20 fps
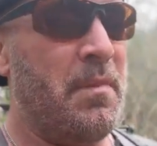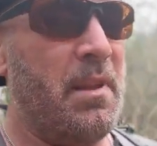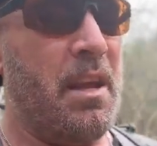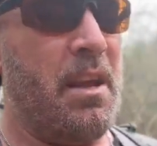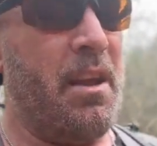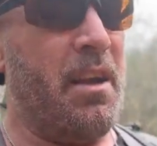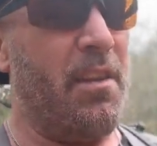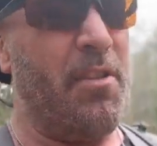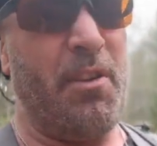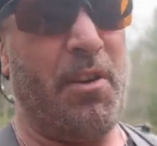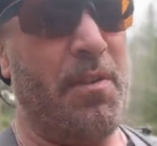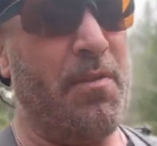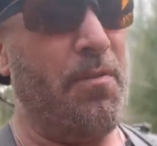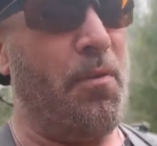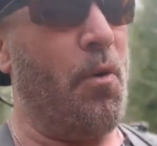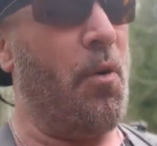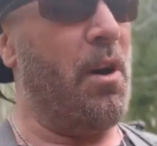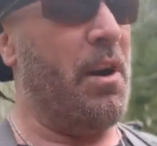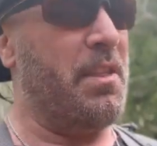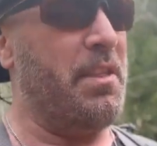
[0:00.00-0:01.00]
and
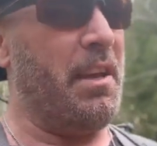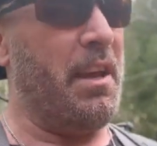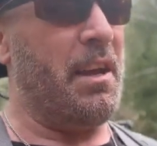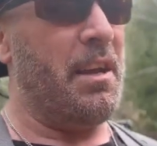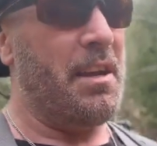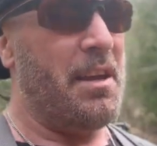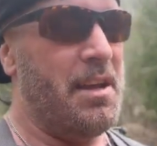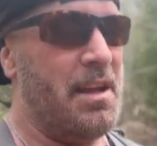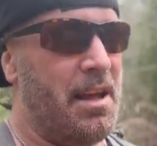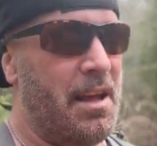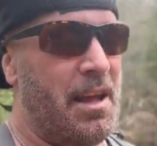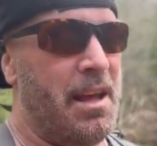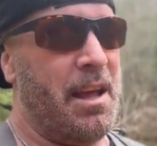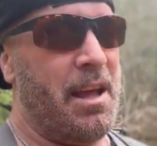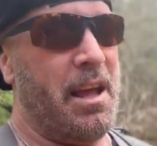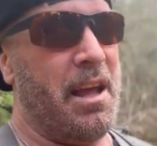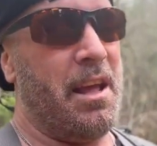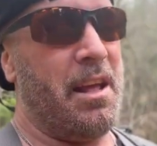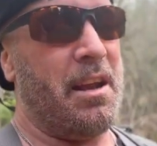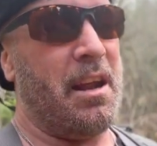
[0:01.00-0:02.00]
34, I think
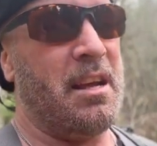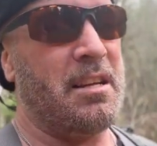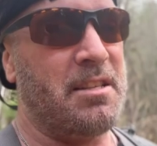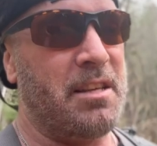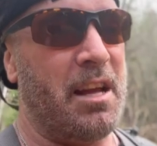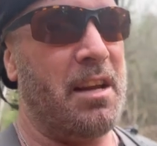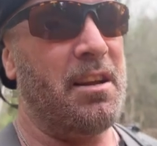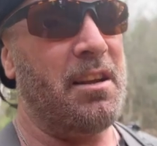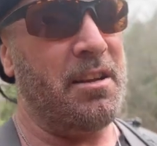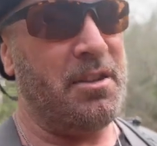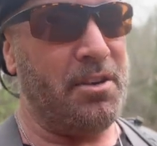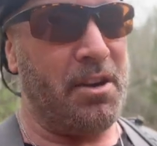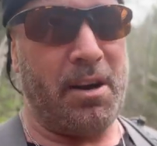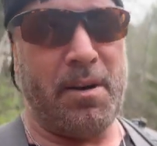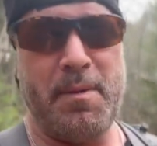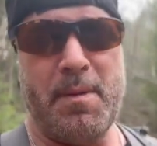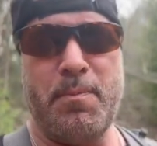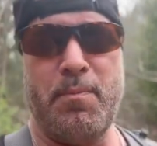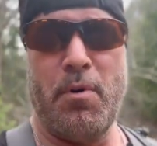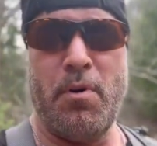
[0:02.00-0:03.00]
and I said, it's going to
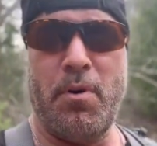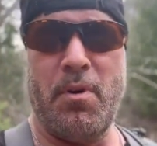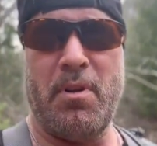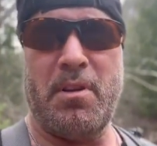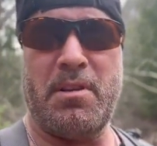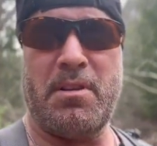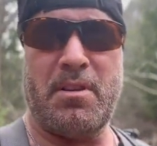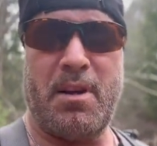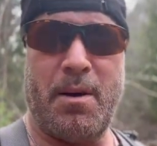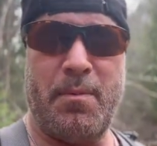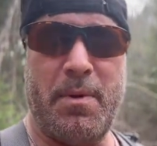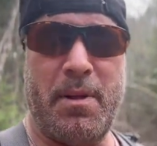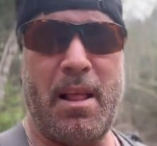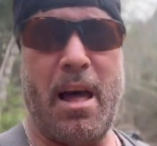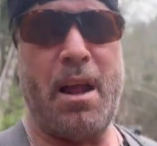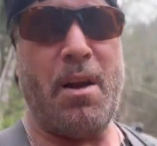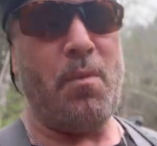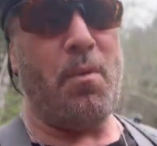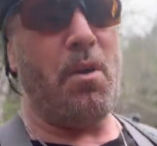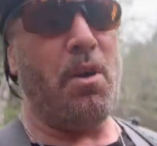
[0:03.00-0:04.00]
be brutal. It's going to be a
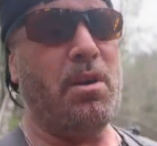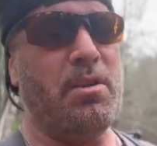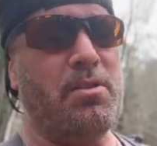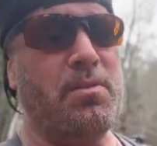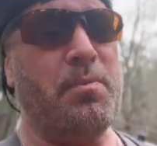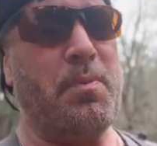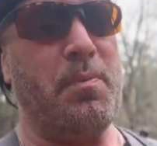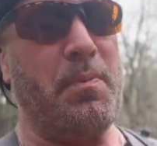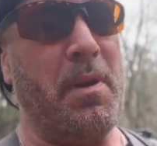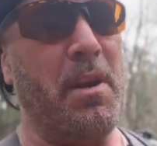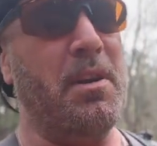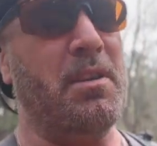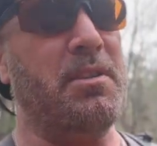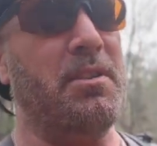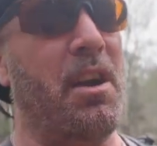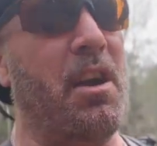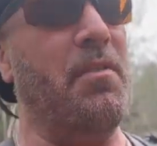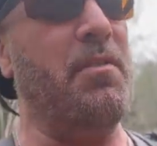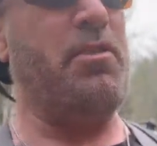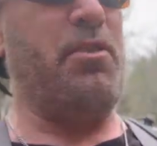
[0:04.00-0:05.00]
lot of work, so prepare
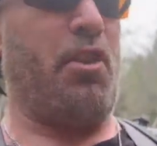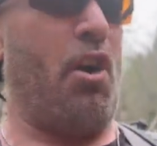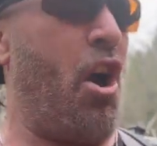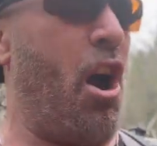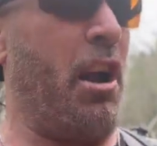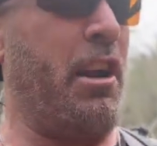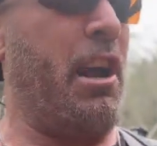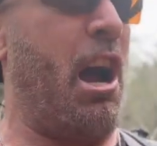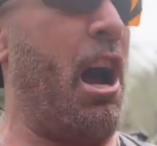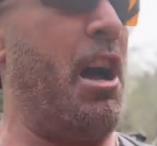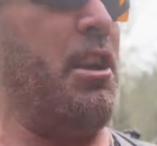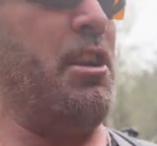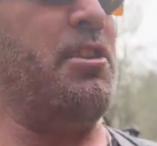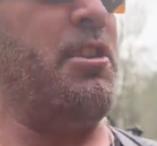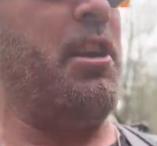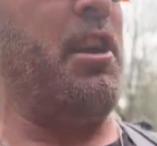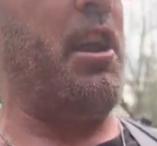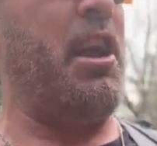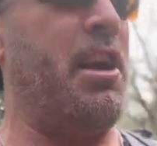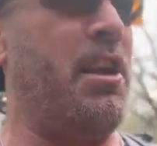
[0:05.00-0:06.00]
yourself. He's like, oh, I got
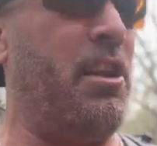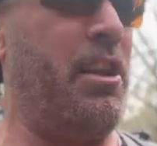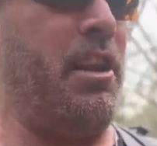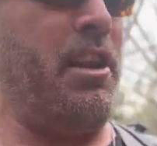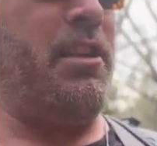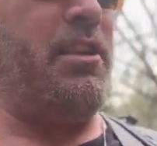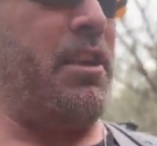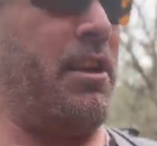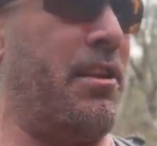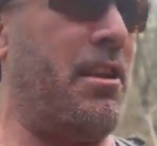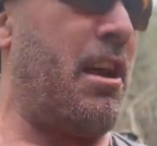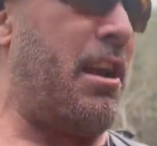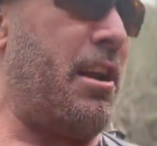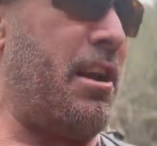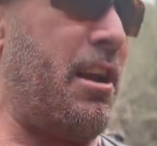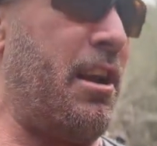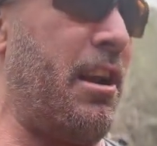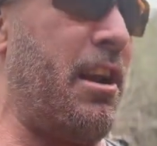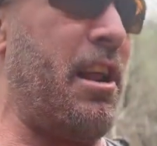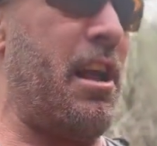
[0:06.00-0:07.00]
I can handle anything. Da, da,
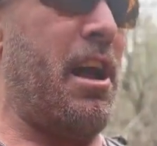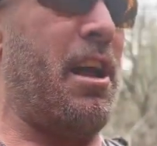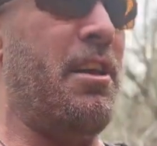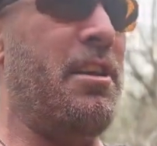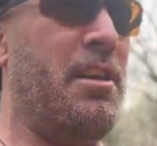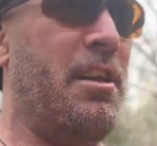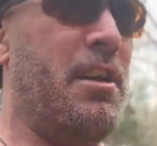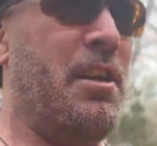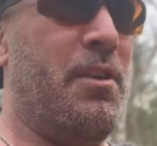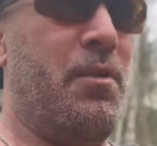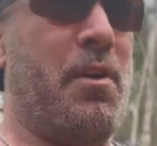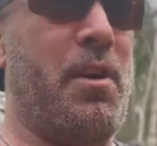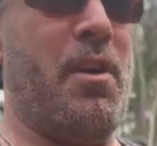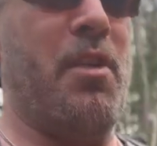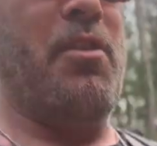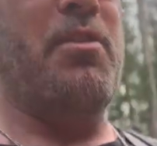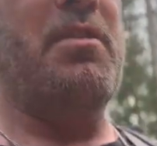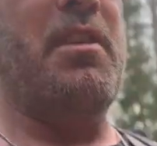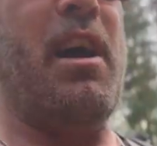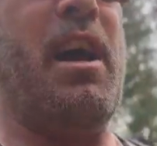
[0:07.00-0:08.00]
da, da. One of
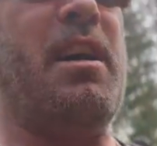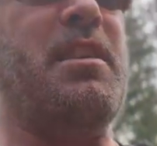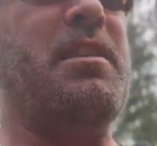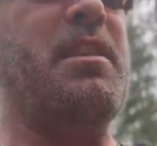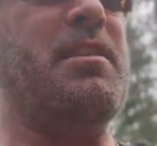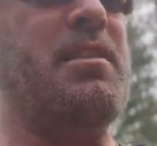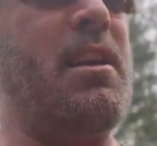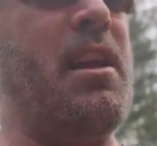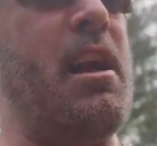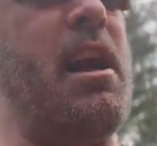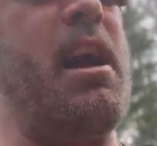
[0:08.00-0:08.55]
those guys. I said, all